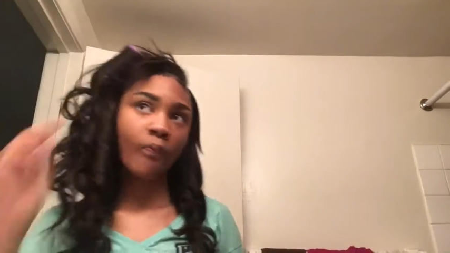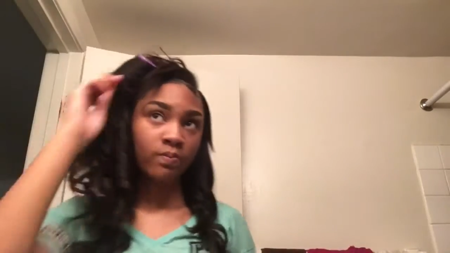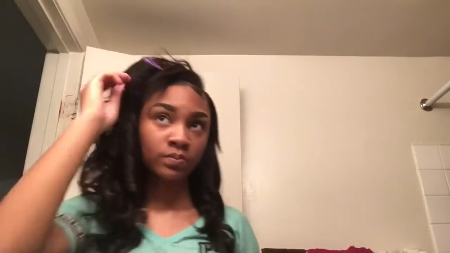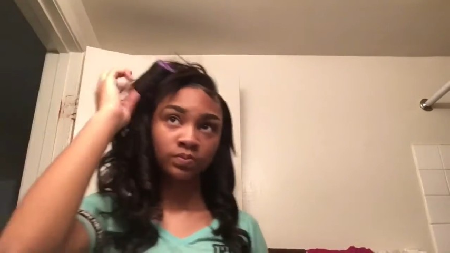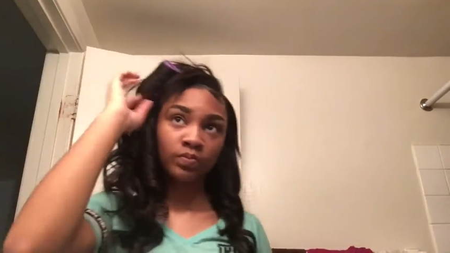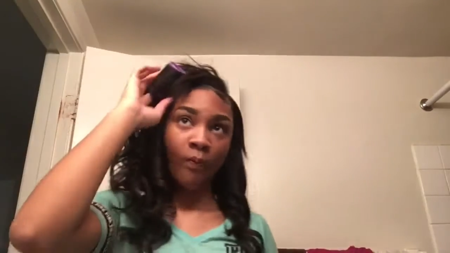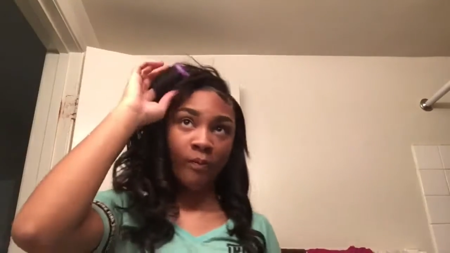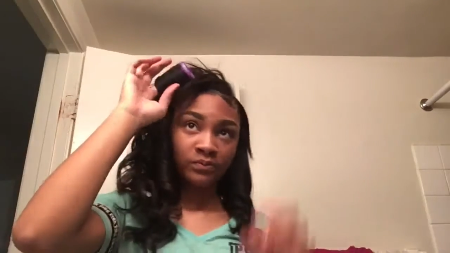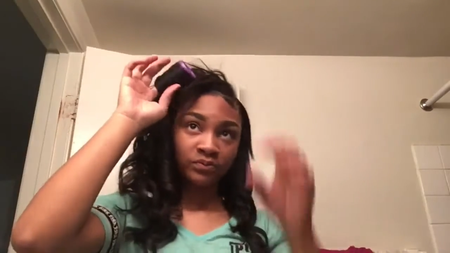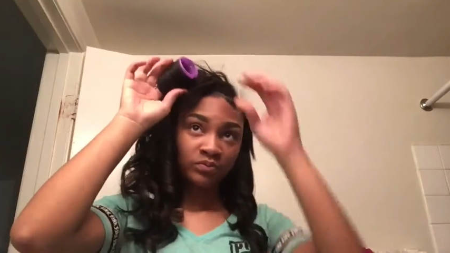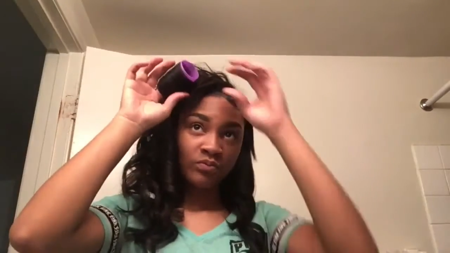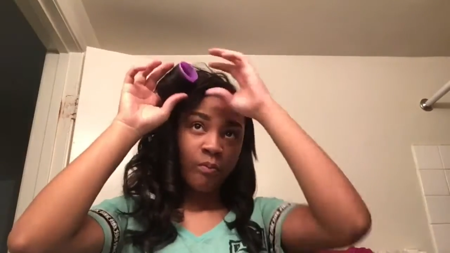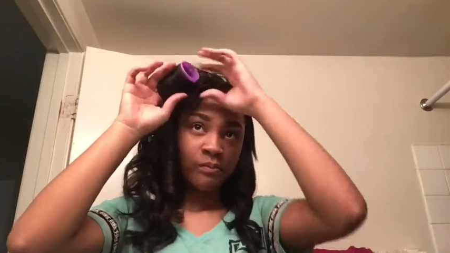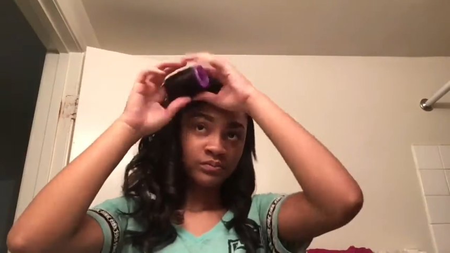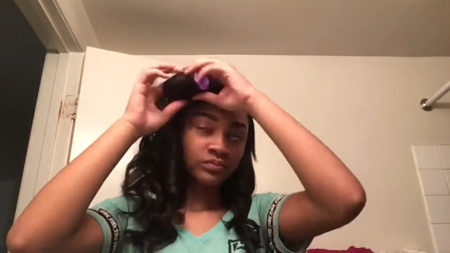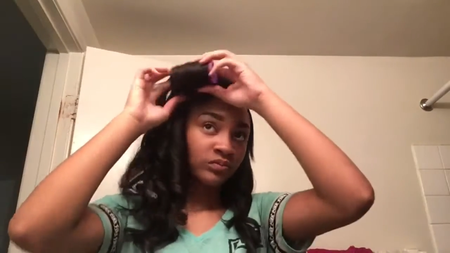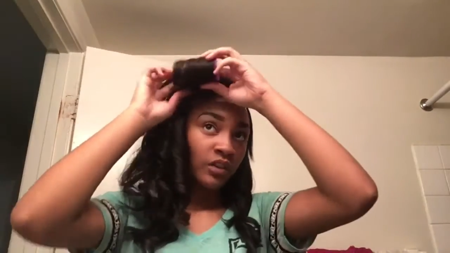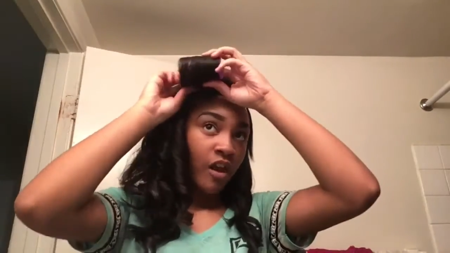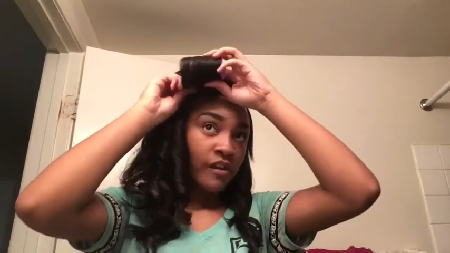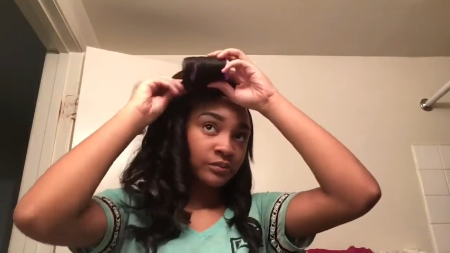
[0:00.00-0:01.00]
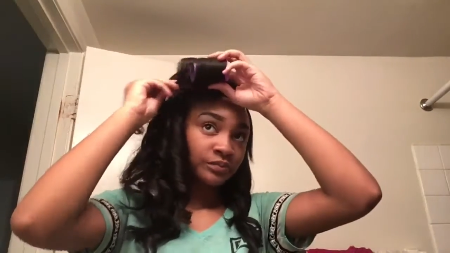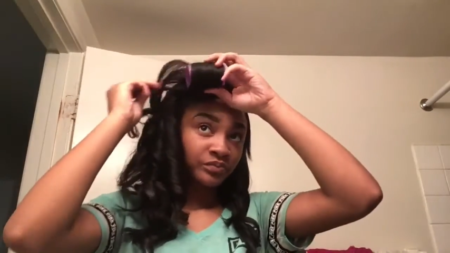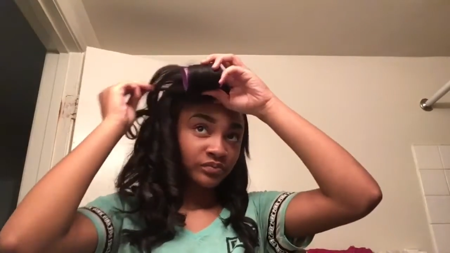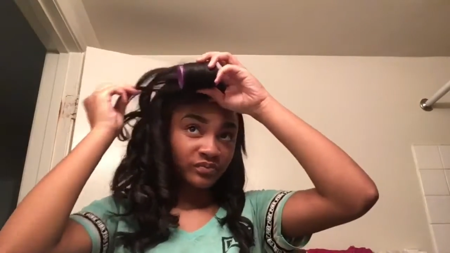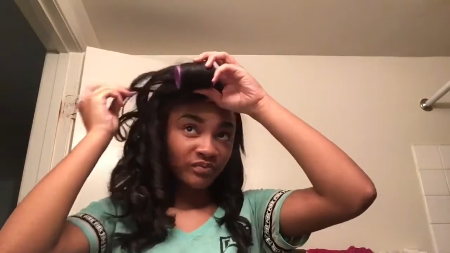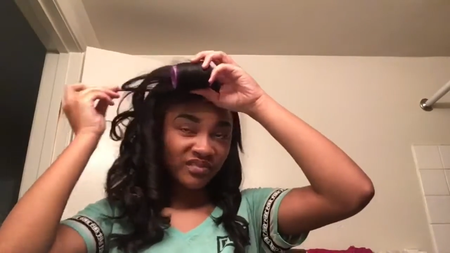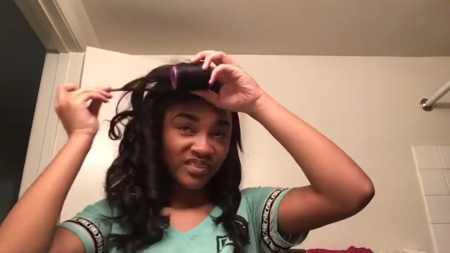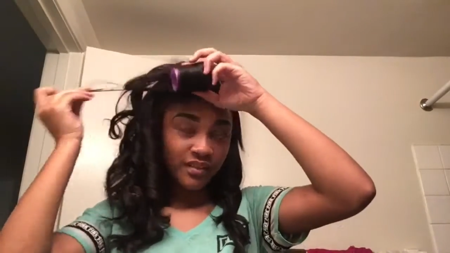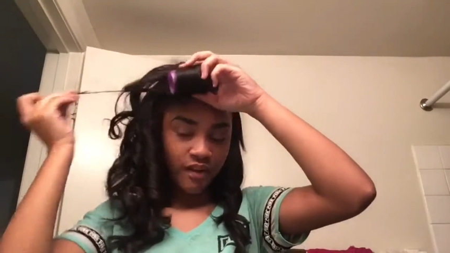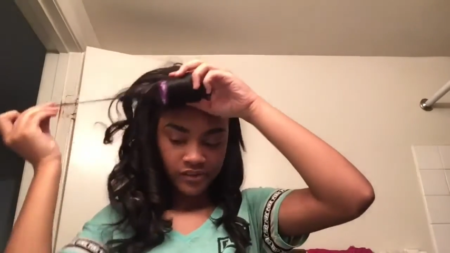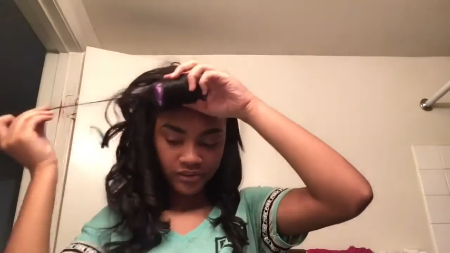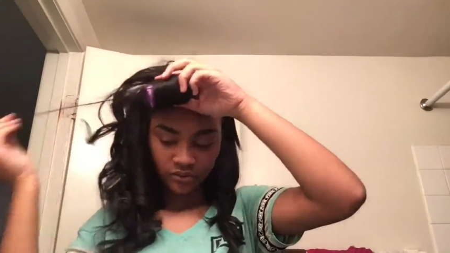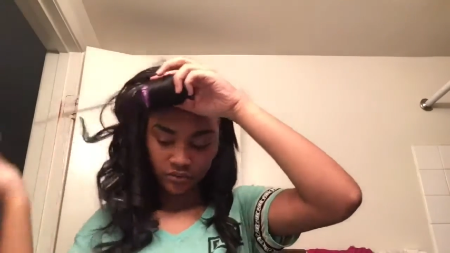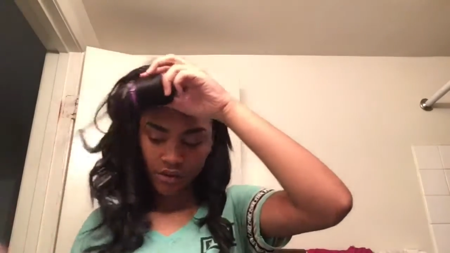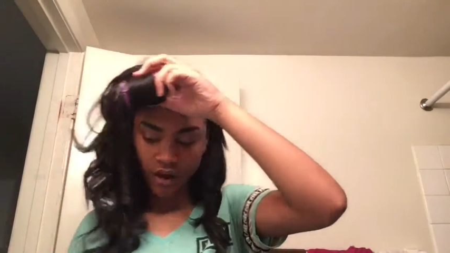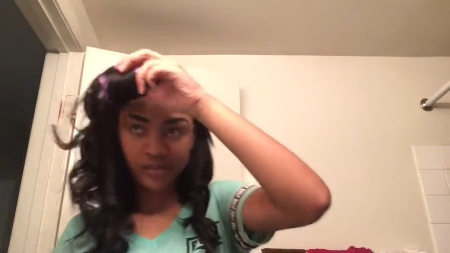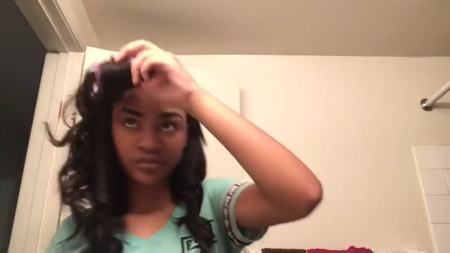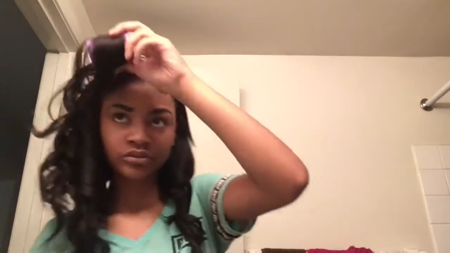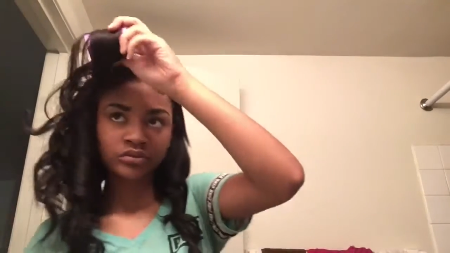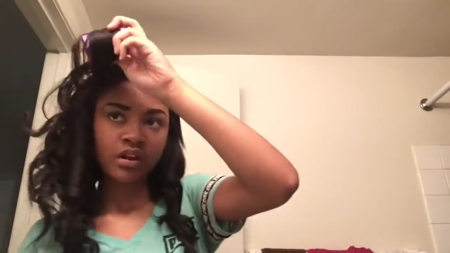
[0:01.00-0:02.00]
And what you want to do is when you take them
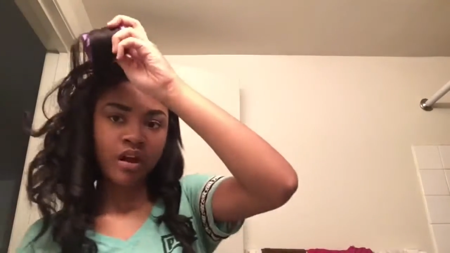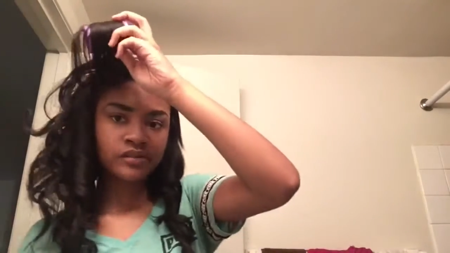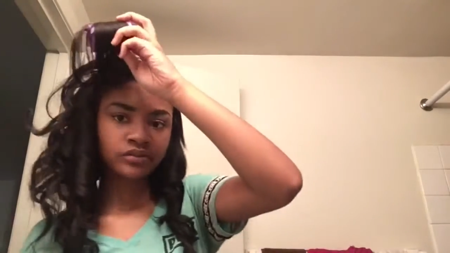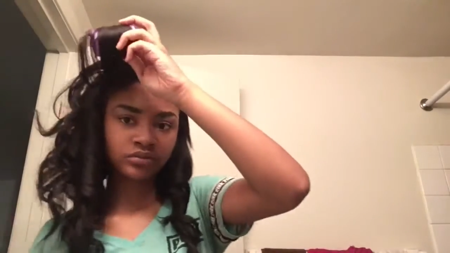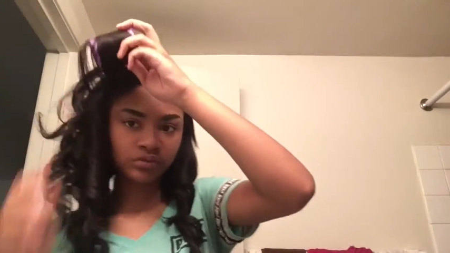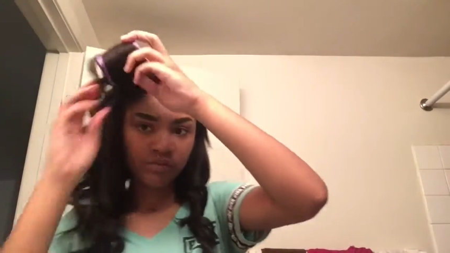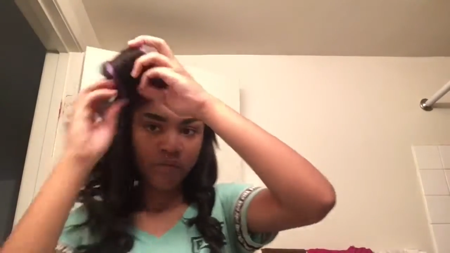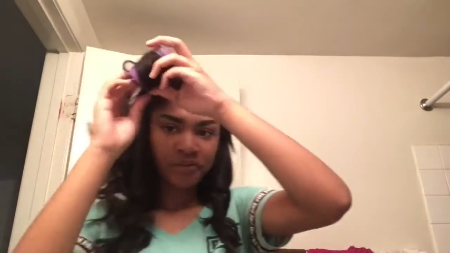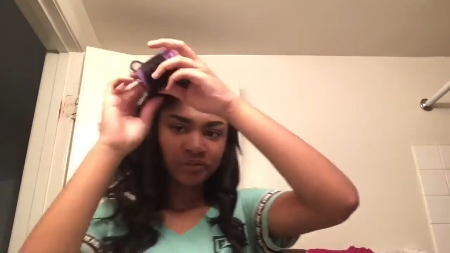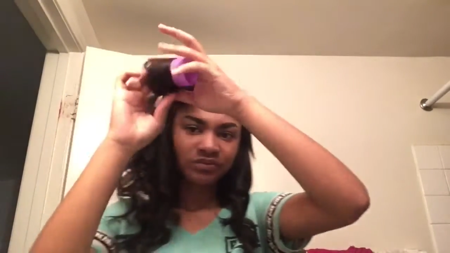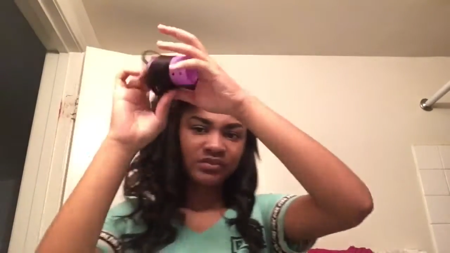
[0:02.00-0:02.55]
out, you want to let them